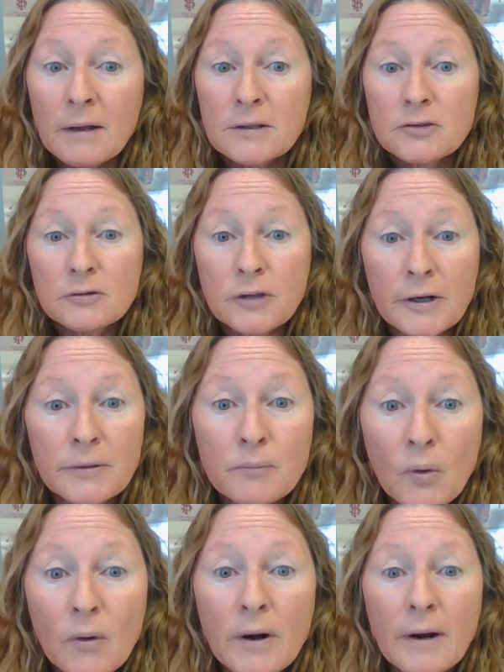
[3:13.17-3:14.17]
to learn
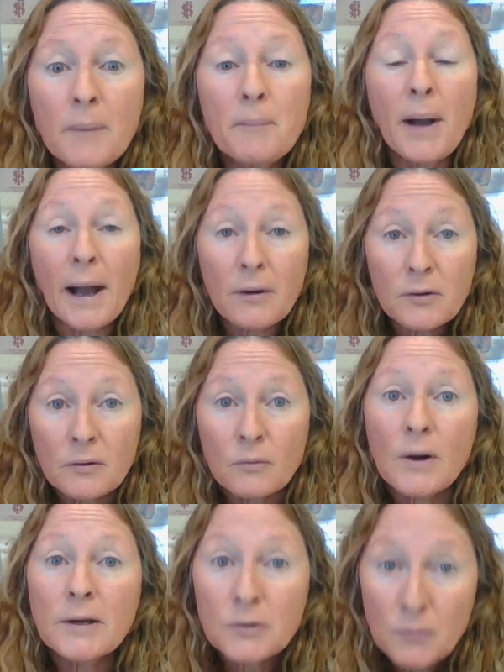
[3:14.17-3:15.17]
more about
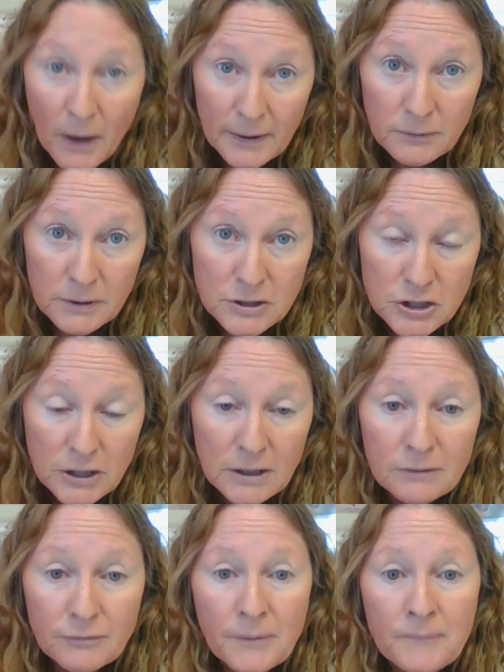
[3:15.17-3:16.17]
what you want to
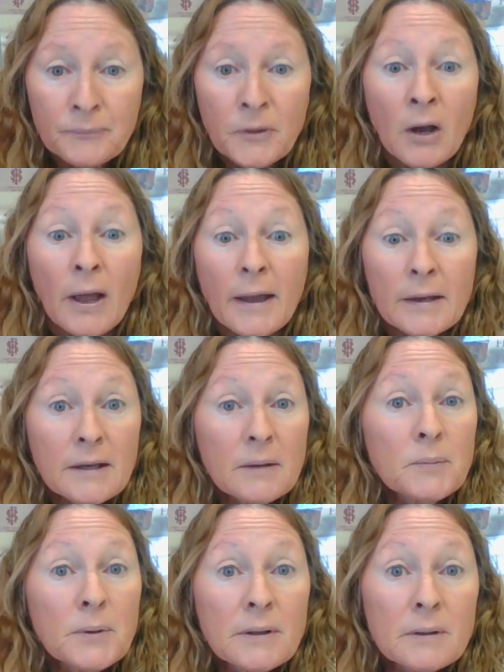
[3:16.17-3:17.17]
achieve. It
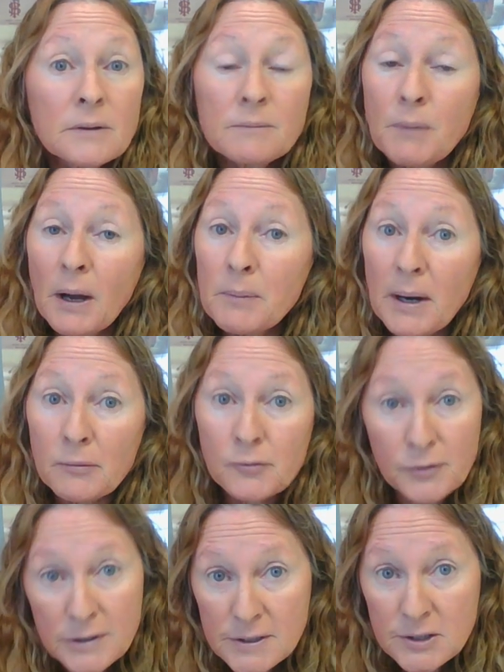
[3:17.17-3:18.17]
can be about
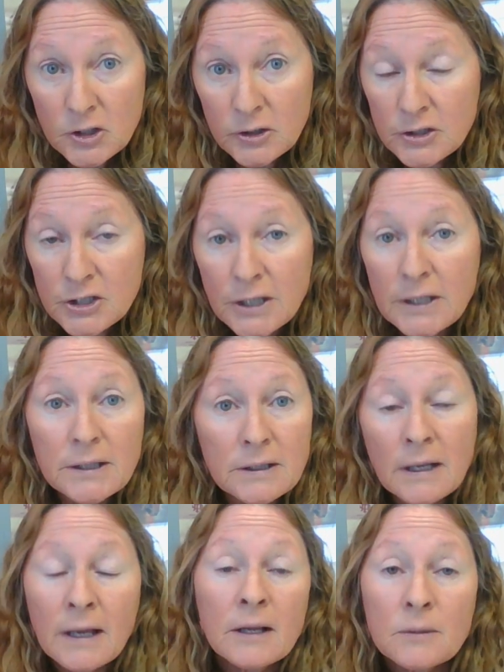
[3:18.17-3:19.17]

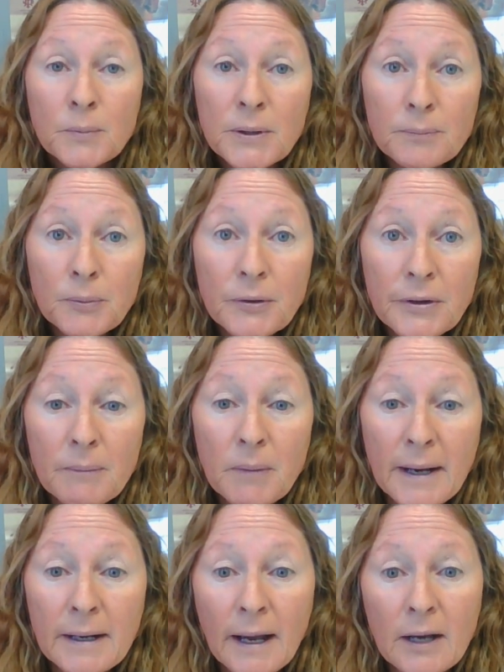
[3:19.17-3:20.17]
researching people that
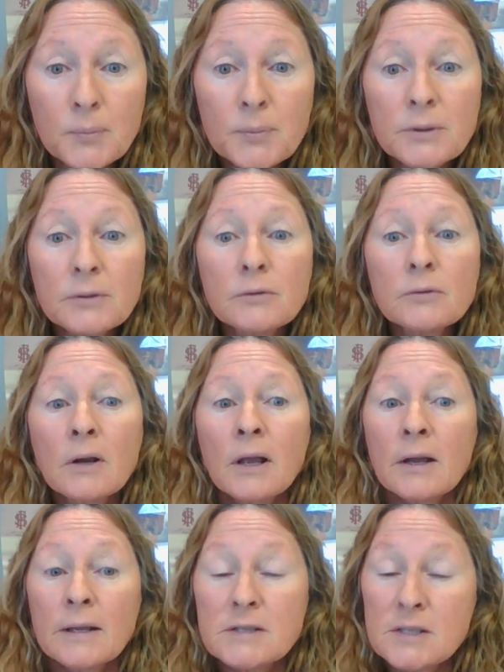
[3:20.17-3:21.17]
might help you
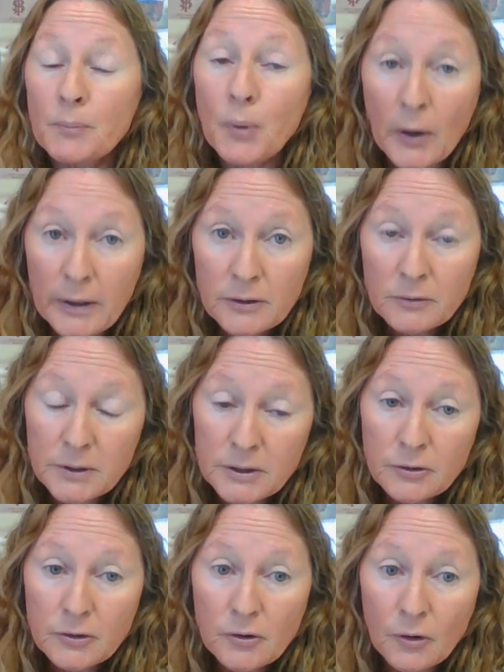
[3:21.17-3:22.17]
and support you in
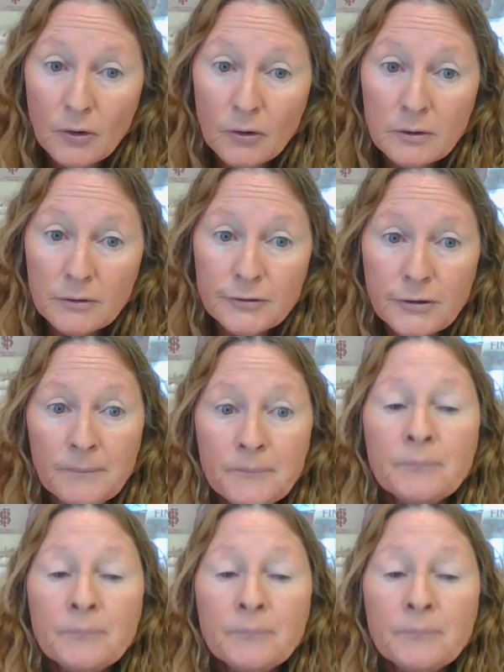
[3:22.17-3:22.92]
your goals.